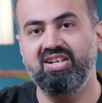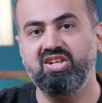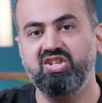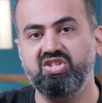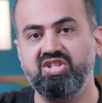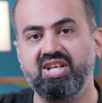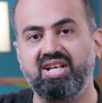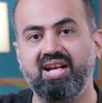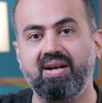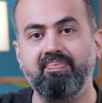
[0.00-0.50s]

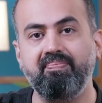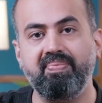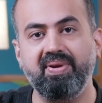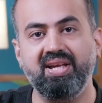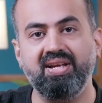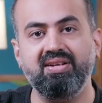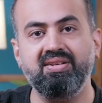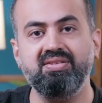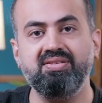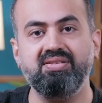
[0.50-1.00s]
She
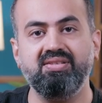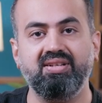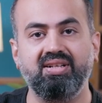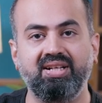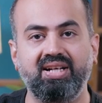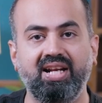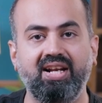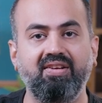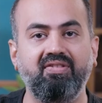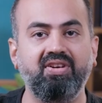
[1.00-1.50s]
compares
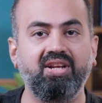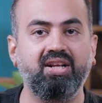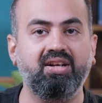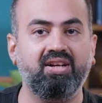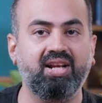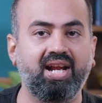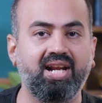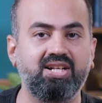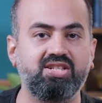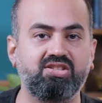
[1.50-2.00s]
delivery
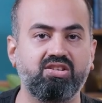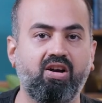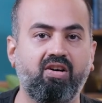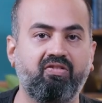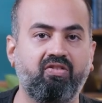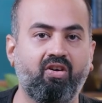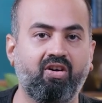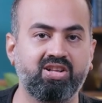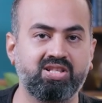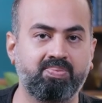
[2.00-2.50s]
rates of
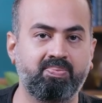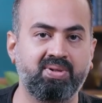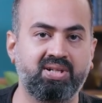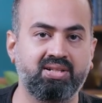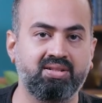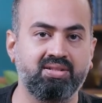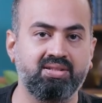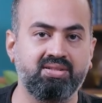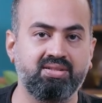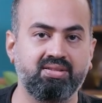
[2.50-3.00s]

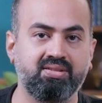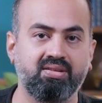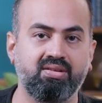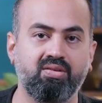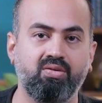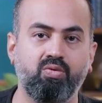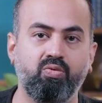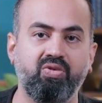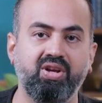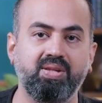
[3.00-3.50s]
hospitals
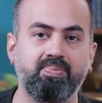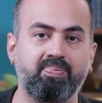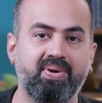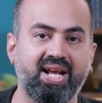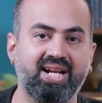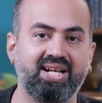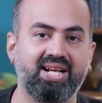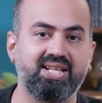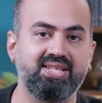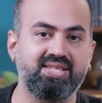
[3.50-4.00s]
with
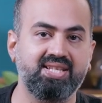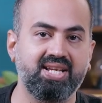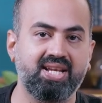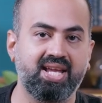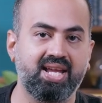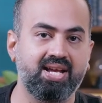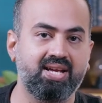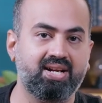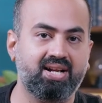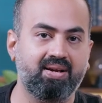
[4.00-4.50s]
pregnancy
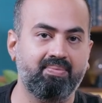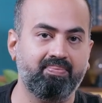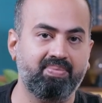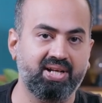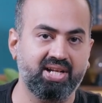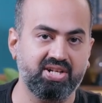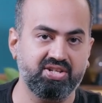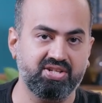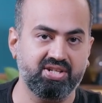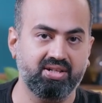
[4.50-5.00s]
care
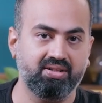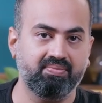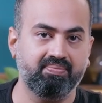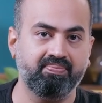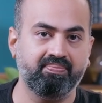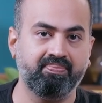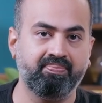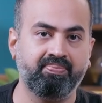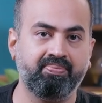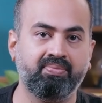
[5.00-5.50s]
completion.
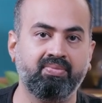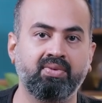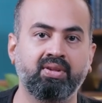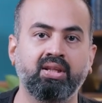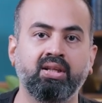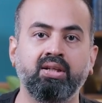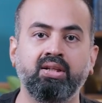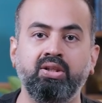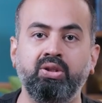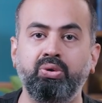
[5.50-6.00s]

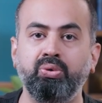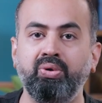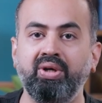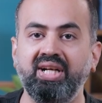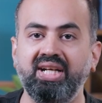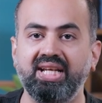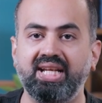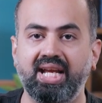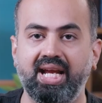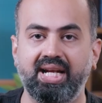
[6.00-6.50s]
2
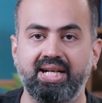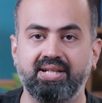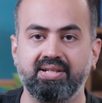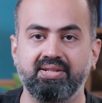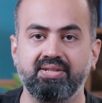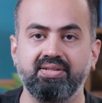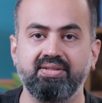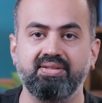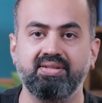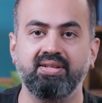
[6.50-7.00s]

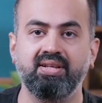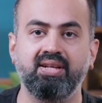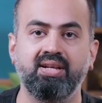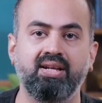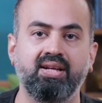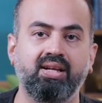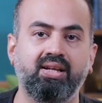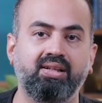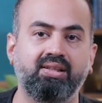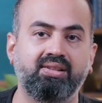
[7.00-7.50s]
indicators
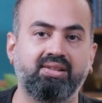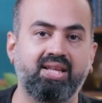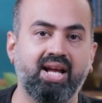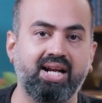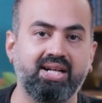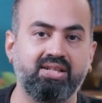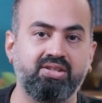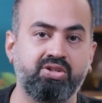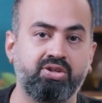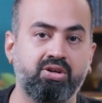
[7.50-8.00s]

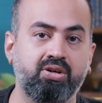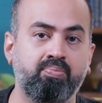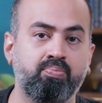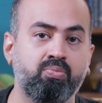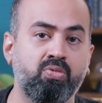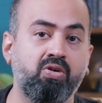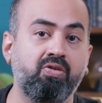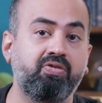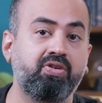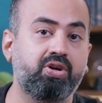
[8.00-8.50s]
that should
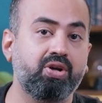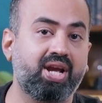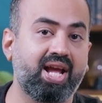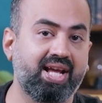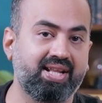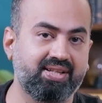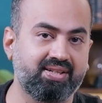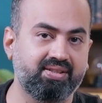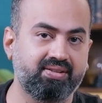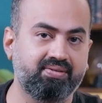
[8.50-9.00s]
move
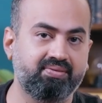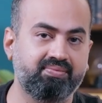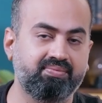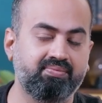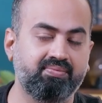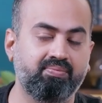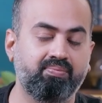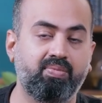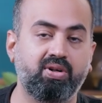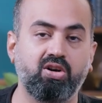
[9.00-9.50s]
together,
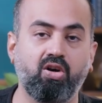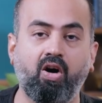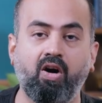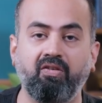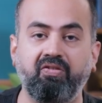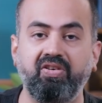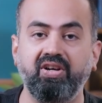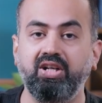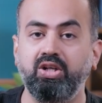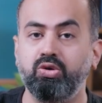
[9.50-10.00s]
but
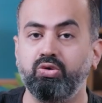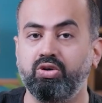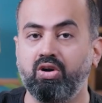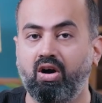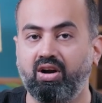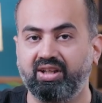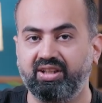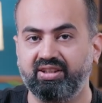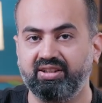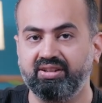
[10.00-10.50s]
often do
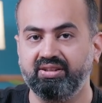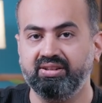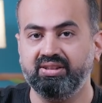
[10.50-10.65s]
not.